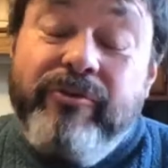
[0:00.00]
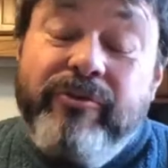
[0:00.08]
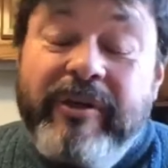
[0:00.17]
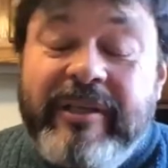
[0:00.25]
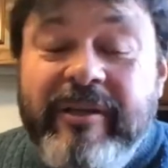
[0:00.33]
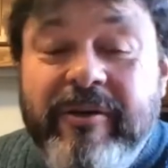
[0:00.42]

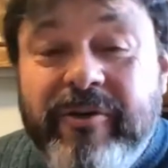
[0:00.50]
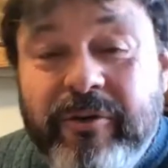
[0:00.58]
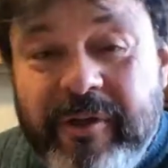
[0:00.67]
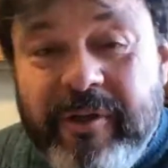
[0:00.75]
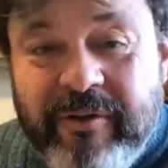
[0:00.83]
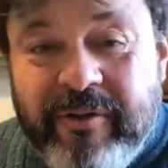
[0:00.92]
tricky to do
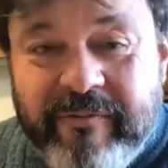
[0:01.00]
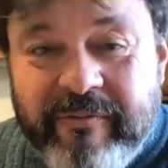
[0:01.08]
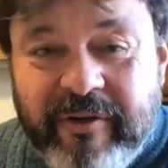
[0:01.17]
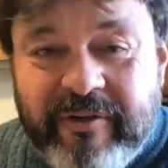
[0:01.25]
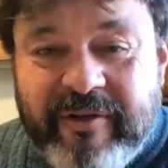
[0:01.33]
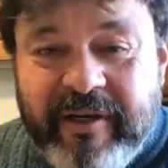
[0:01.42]
in a
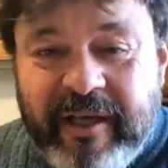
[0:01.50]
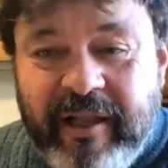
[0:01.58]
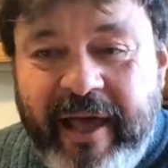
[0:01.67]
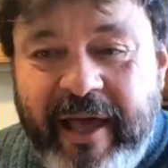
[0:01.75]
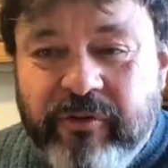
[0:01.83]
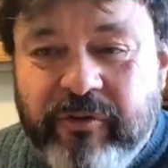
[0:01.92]
university
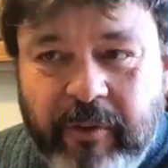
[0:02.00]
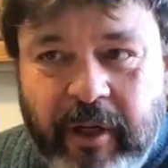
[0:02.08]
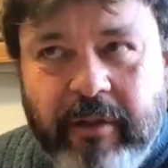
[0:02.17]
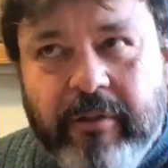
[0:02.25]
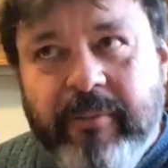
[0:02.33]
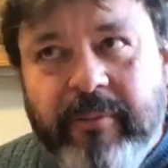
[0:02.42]
classroom,
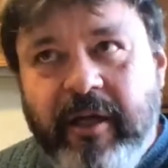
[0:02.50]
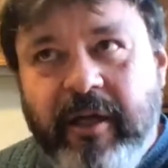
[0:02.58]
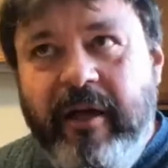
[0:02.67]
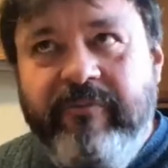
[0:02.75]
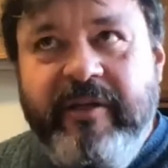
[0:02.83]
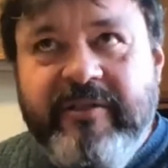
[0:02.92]
right? Oh my
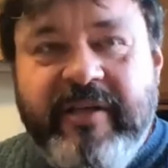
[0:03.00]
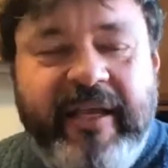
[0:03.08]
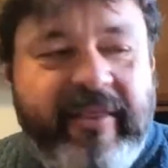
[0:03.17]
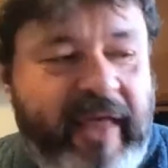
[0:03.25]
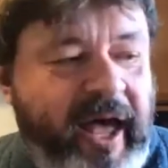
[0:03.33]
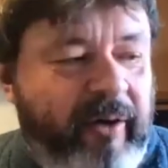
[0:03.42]
God, if I say
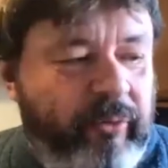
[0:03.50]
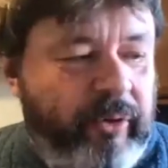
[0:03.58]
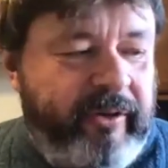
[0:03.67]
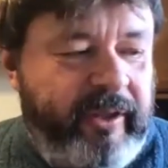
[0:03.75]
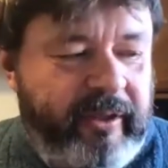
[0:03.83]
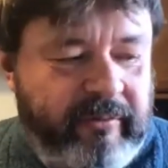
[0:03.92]
that, what
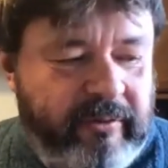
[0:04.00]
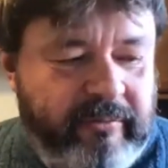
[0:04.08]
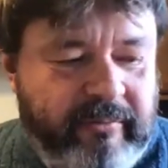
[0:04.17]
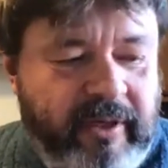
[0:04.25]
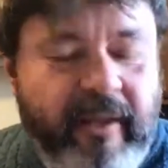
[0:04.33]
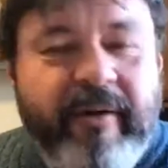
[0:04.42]
are they going
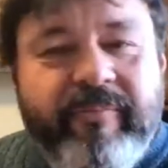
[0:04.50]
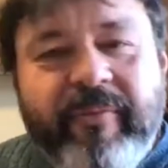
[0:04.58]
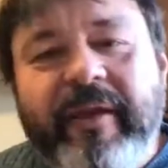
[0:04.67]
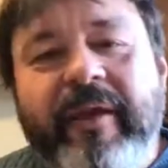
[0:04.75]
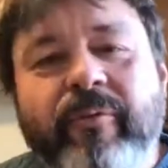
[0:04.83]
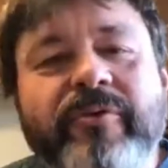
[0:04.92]
um, to?
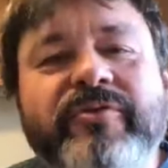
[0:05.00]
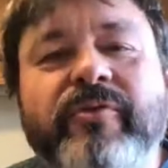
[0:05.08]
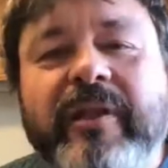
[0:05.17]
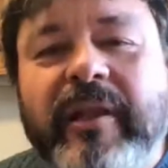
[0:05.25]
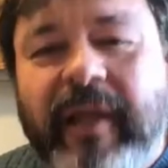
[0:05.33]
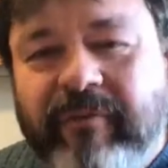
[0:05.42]
It was
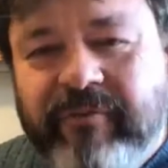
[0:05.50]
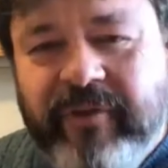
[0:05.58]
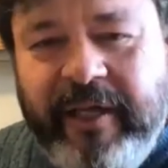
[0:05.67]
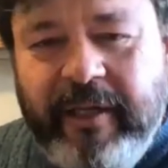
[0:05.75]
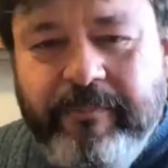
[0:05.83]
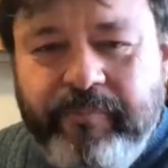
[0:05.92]

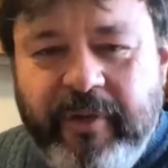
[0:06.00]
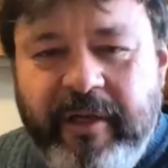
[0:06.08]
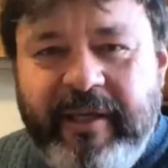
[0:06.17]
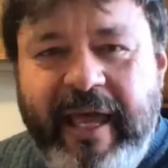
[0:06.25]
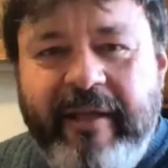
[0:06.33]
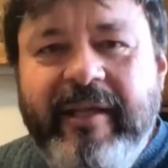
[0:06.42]
lovely.
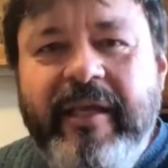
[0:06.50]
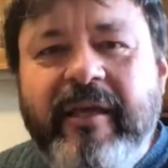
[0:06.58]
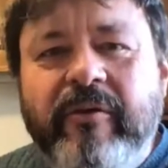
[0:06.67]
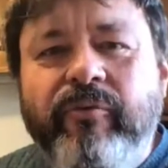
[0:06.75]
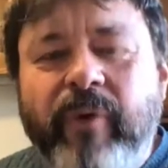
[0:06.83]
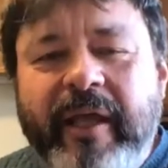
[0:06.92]
Again, yeah.
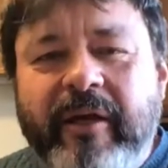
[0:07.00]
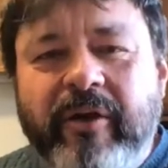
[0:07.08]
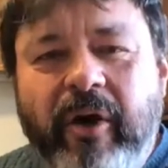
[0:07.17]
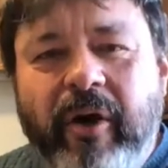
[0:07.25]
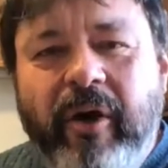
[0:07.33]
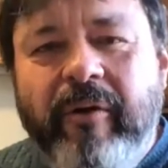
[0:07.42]
Ian, way to
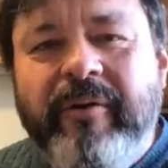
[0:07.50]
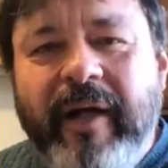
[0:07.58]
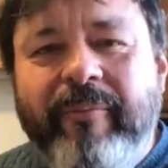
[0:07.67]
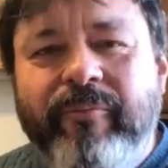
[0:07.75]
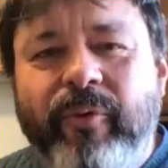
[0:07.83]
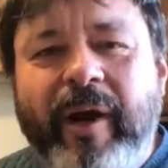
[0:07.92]
go.
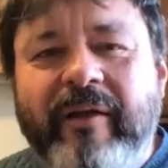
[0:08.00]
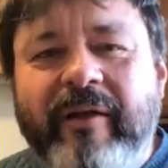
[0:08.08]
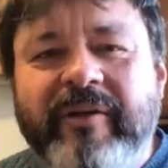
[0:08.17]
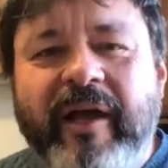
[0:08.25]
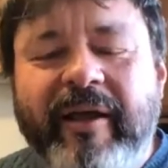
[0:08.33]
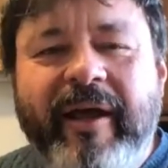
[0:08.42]
Um, well
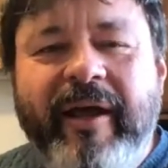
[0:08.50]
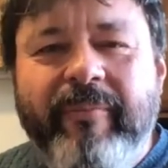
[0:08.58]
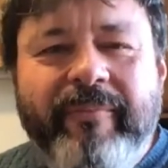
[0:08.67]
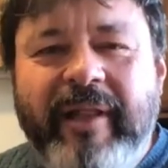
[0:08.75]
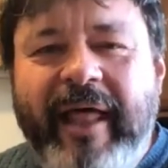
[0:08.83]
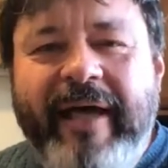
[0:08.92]
done. I'm,
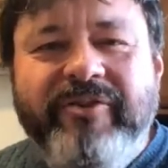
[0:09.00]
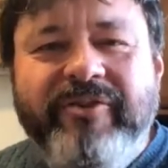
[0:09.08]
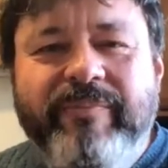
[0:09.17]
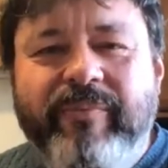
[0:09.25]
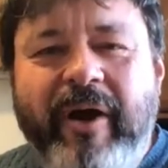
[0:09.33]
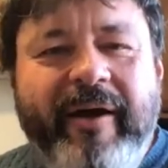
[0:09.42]
I'm glad you
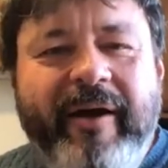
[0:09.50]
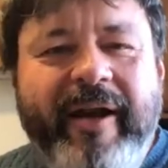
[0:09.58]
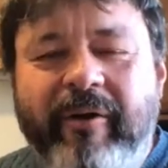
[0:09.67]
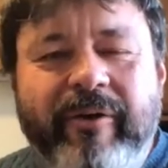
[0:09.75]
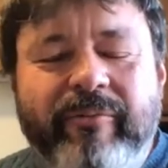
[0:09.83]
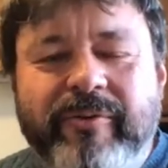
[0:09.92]
brought it
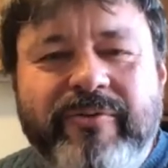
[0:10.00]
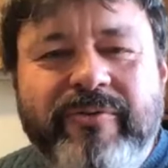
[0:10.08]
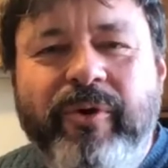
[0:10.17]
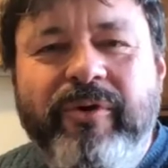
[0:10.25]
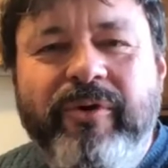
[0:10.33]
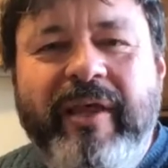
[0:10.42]
out. It was
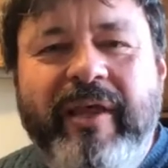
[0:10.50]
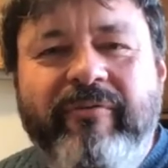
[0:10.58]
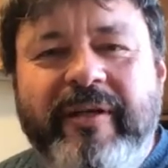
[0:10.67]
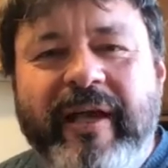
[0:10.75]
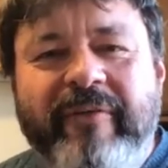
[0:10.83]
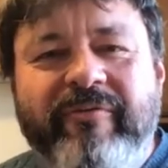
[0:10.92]
worth
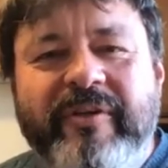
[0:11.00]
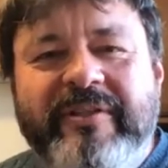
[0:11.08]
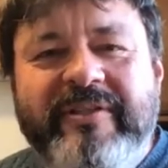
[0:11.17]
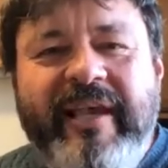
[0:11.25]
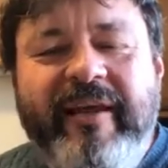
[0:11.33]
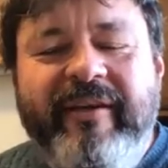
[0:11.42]
every every
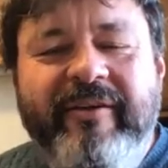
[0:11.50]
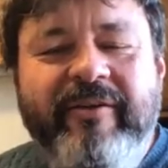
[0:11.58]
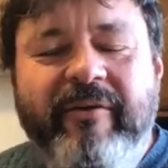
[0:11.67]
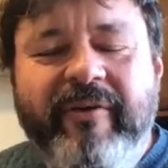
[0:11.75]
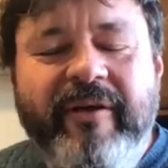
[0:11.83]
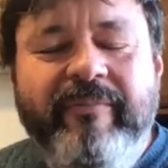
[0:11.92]
second
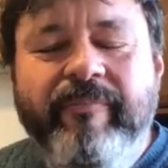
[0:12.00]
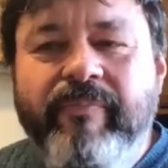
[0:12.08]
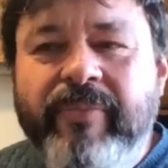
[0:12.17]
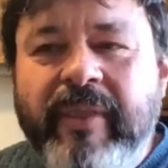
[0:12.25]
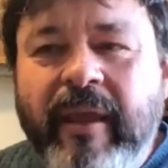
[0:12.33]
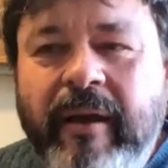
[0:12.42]
of
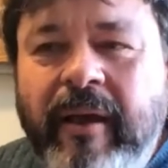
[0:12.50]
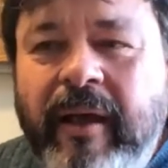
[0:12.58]
it.